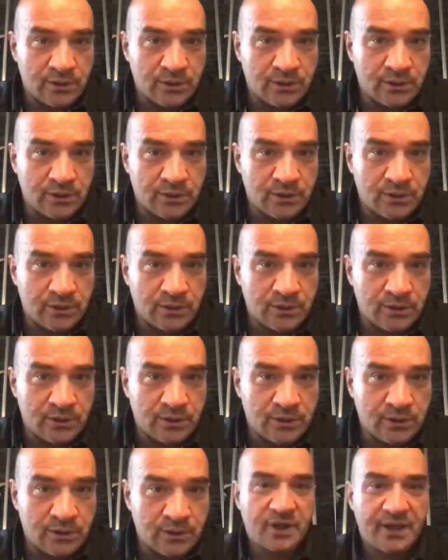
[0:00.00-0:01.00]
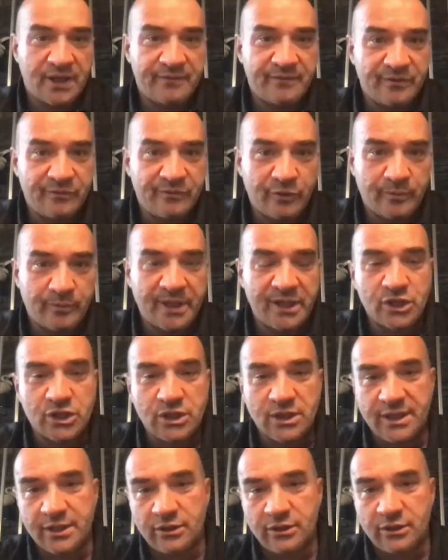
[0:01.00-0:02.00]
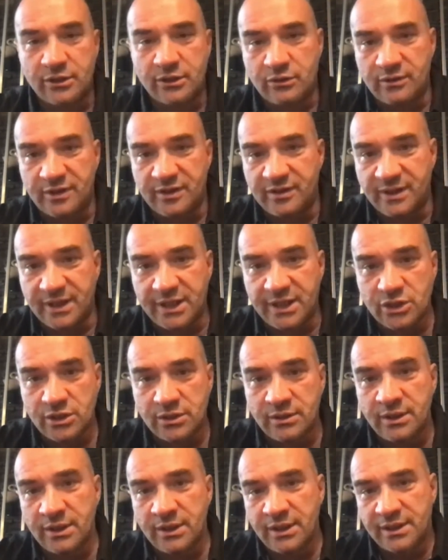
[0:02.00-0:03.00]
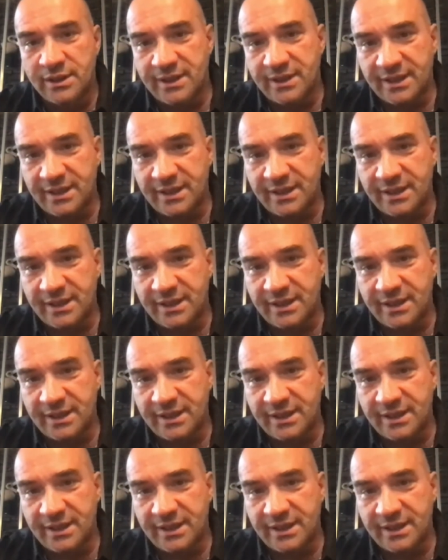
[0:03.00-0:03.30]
If you want to have information and consultation, then it's a